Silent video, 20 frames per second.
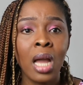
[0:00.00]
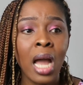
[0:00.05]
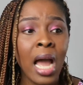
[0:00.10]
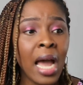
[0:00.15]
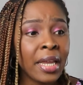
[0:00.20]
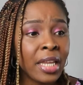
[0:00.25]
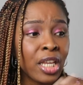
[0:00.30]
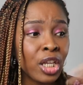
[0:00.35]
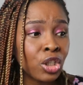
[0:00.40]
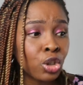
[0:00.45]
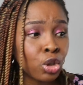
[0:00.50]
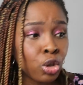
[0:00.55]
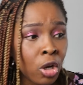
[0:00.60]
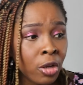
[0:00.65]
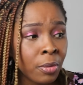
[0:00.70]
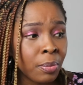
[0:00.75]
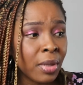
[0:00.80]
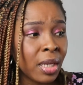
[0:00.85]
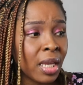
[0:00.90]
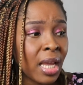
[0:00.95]
And he
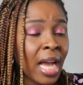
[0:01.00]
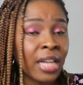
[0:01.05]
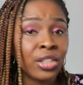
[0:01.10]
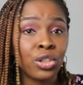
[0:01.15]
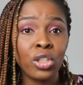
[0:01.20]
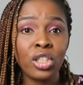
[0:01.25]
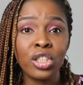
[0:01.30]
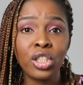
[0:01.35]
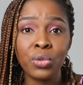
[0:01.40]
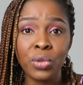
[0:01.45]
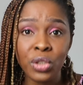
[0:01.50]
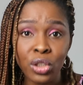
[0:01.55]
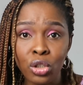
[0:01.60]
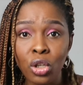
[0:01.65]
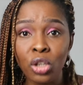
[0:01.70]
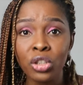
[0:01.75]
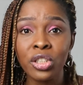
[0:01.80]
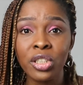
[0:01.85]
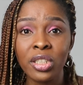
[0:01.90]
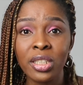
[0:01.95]
showed me actually the
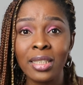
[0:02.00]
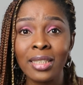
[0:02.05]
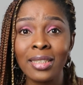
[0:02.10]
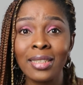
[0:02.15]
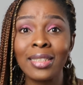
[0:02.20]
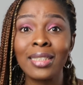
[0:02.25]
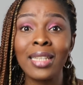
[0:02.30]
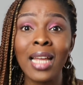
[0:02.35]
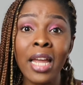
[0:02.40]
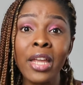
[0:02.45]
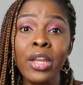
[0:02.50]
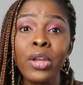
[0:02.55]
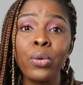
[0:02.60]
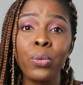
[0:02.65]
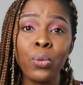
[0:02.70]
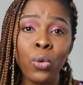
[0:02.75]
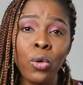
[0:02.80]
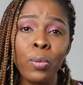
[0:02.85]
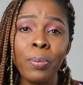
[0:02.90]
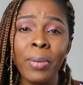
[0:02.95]
result sheets that he
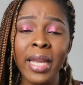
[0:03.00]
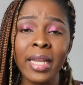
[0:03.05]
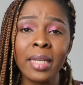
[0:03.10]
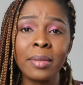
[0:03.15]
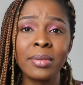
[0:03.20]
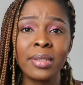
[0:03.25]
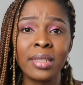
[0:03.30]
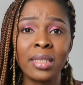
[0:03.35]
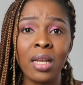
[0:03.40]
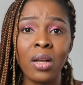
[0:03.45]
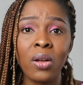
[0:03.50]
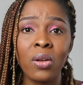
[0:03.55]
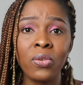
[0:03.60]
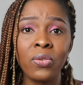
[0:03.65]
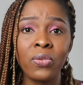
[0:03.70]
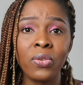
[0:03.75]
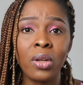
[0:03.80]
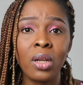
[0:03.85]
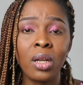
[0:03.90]
wrote by himself,